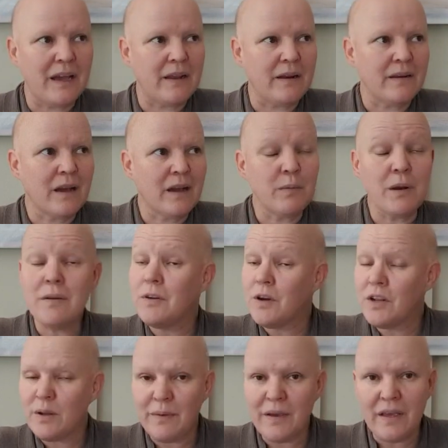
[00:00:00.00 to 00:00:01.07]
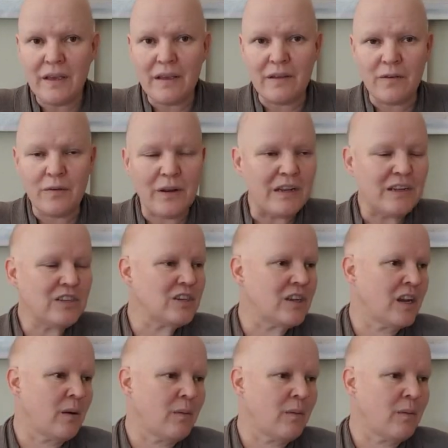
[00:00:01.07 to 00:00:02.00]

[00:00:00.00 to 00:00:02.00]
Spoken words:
and I'm never going to be rich,